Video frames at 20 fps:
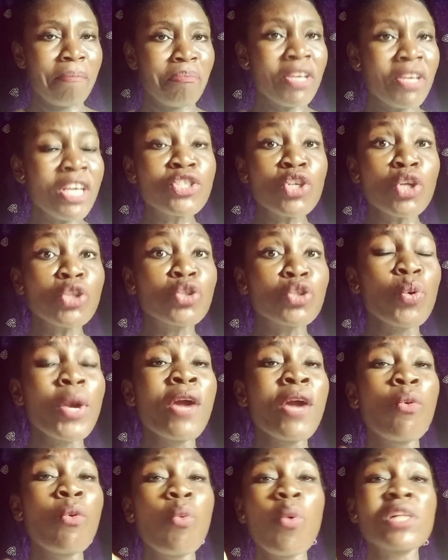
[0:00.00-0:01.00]
into
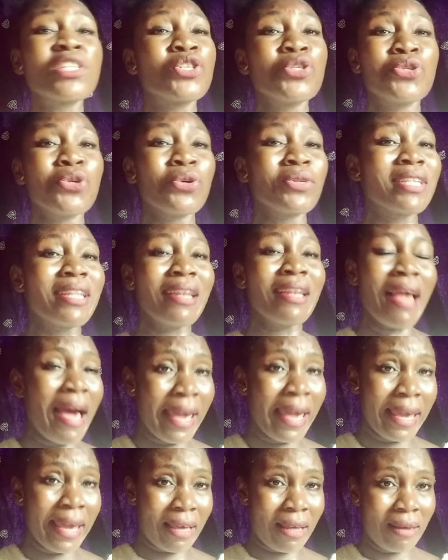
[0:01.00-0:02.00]
doing what you don't
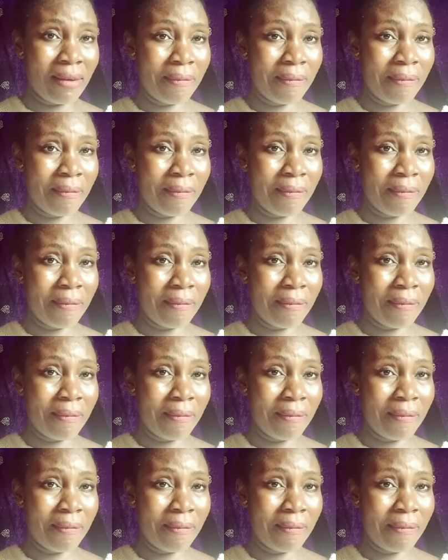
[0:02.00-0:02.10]
like.